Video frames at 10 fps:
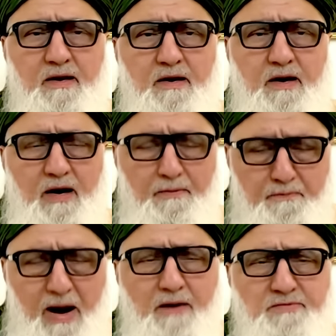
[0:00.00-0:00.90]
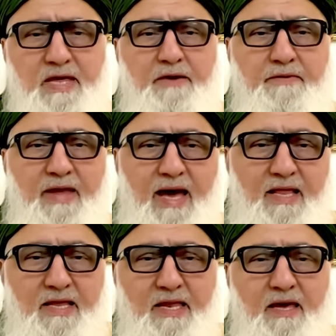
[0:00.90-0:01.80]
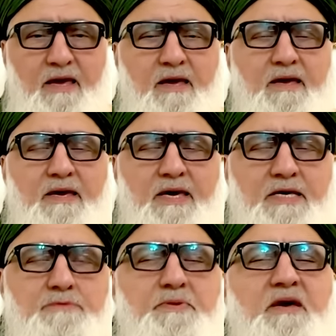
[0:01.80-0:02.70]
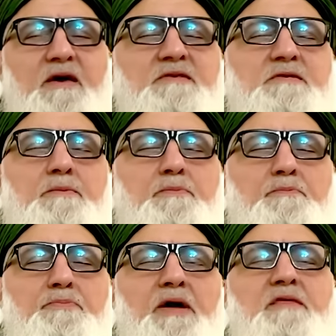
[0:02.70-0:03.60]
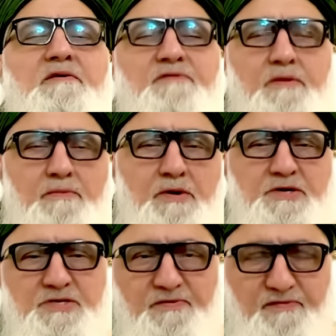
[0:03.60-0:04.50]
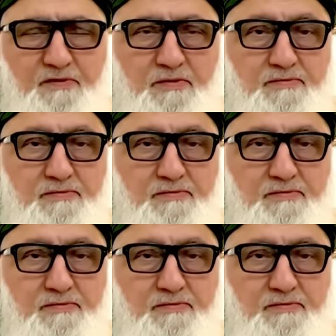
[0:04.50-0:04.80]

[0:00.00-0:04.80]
about that reality is because the breath of the merciful